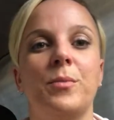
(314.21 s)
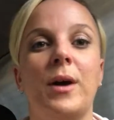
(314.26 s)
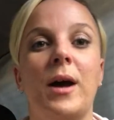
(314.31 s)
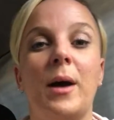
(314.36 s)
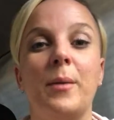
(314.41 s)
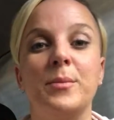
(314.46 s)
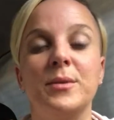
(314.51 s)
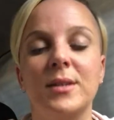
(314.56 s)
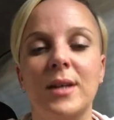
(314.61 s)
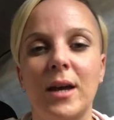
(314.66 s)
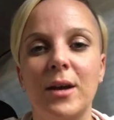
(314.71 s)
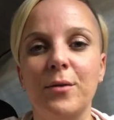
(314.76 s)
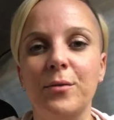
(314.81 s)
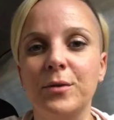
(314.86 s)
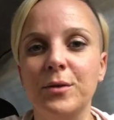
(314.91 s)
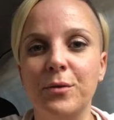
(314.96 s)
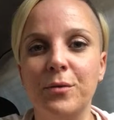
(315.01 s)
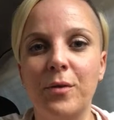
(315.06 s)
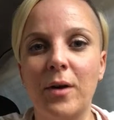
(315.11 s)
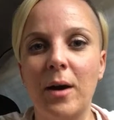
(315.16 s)
perhaps safe
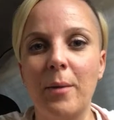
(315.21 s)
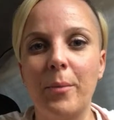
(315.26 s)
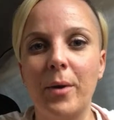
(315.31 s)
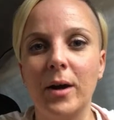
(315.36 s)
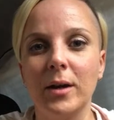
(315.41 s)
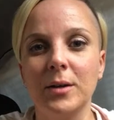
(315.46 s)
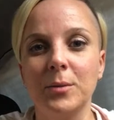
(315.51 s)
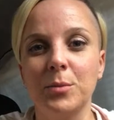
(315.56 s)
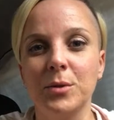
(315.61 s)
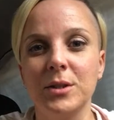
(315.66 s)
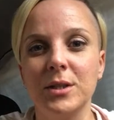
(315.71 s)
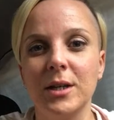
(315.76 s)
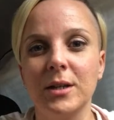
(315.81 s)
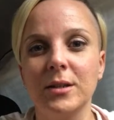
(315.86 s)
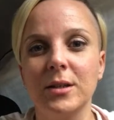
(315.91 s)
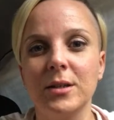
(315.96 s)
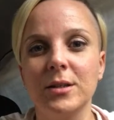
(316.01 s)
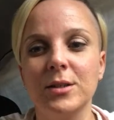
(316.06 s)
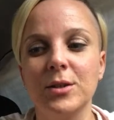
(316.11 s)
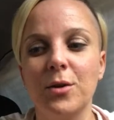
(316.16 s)
to fight back to protect
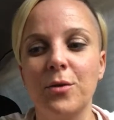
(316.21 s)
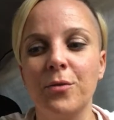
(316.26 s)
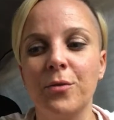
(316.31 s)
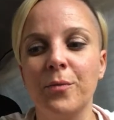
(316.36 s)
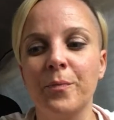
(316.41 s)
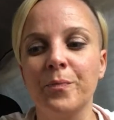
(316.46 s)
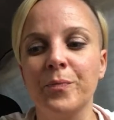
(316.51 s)
ourselves,